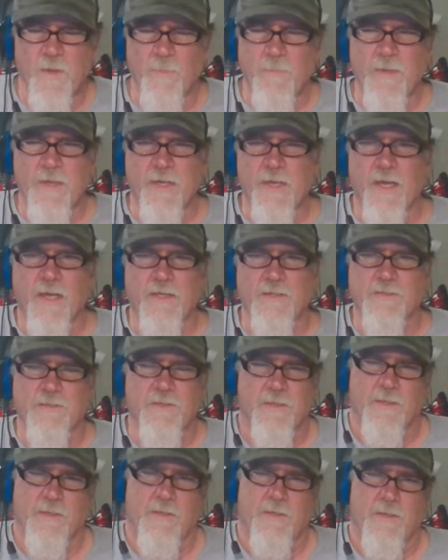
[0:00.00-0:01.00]
because
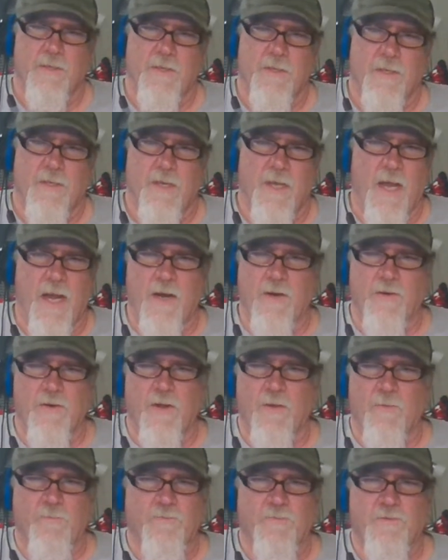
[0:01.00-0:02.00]
I don't
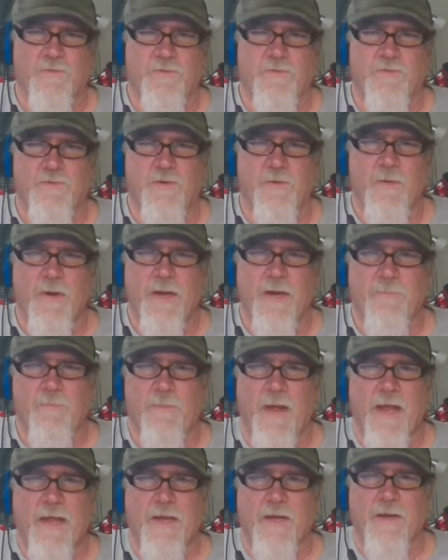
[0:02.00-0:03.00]
know too many
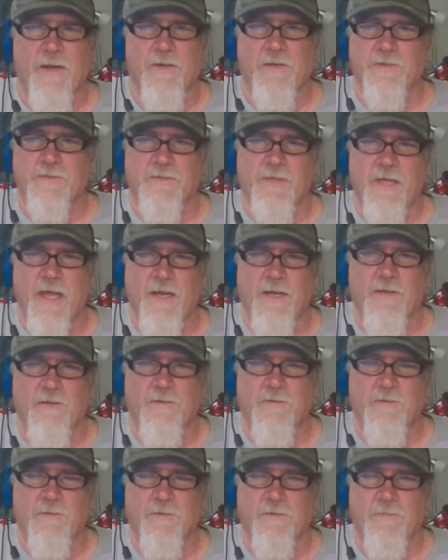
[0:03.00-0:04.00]
bikers that
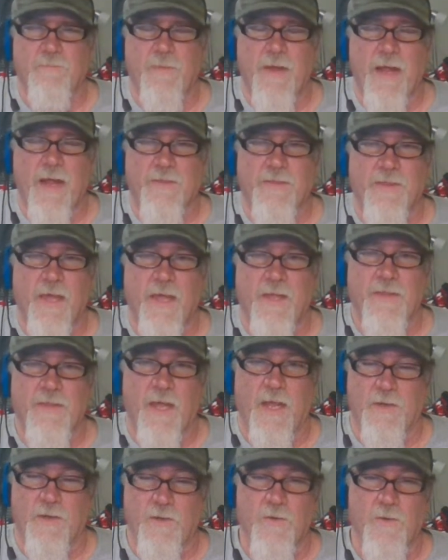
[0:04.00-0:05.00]
back then
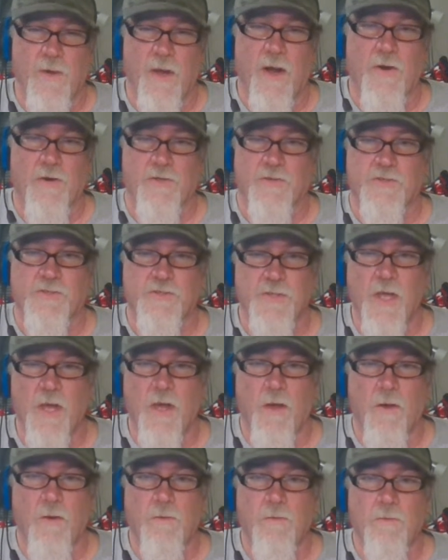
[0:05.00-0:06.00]
that knew how to
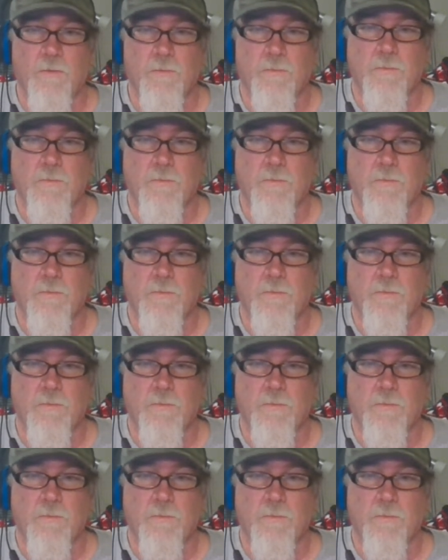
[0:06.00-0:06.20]
sew.